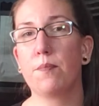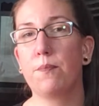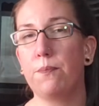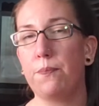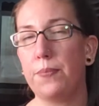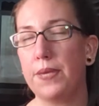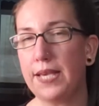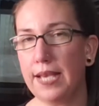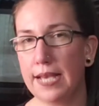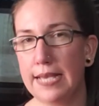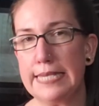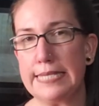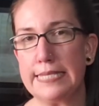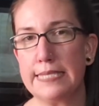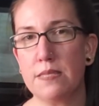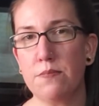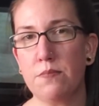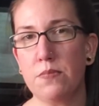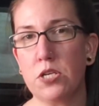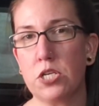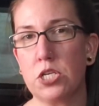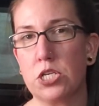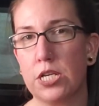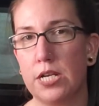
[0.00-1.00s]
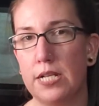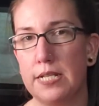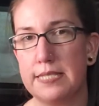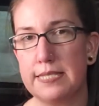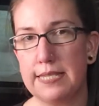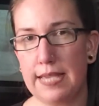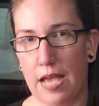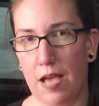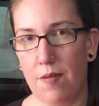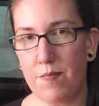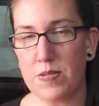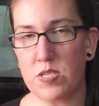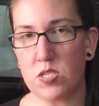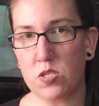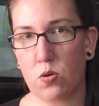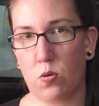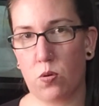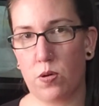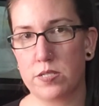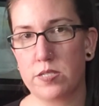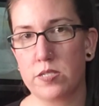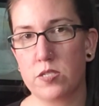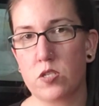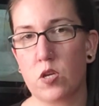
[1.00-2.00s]
Because the Michel Thomas
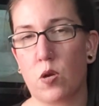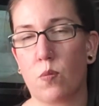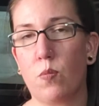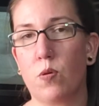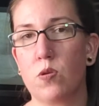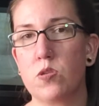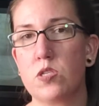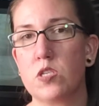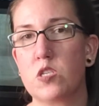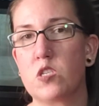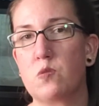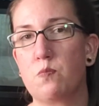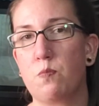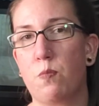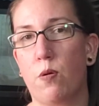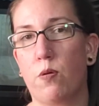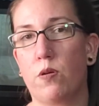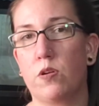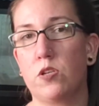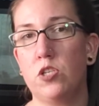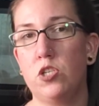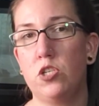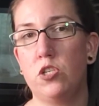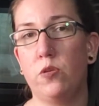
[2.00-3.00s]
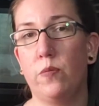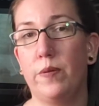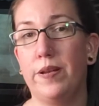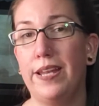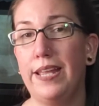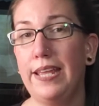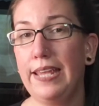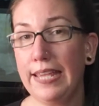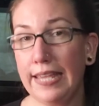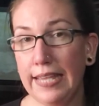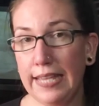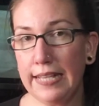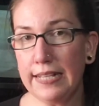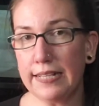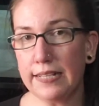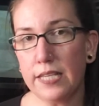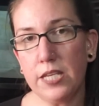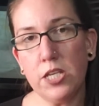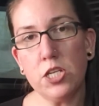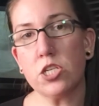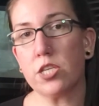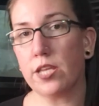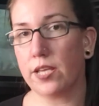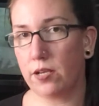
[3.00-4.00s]
courses are mostly spoken to in
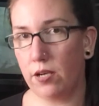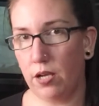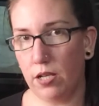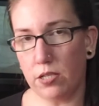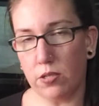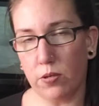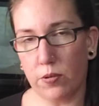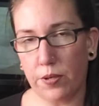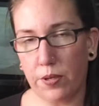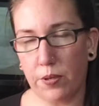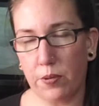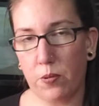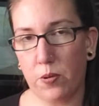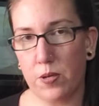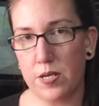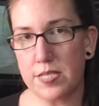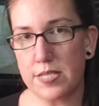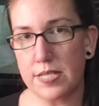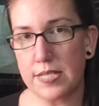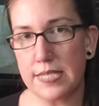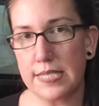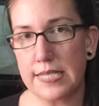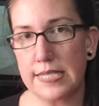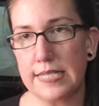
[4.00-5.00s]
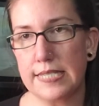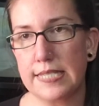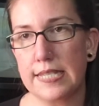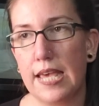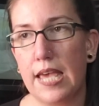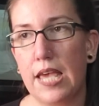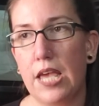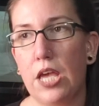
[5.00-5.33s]
English, like all audio courses,